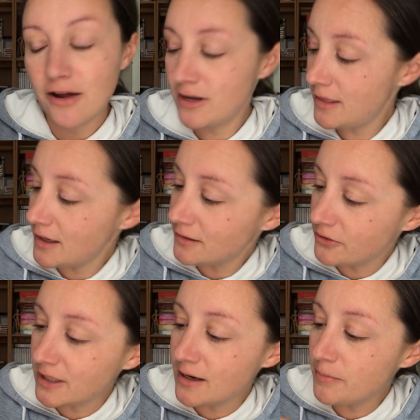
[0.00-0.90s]
I think,
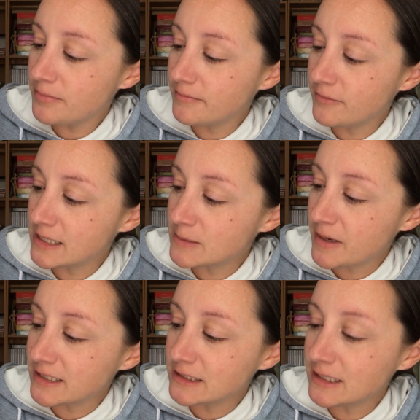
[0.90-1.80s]
looking up
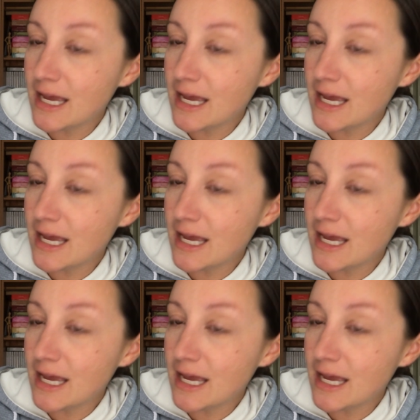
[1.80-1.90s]
expectantly.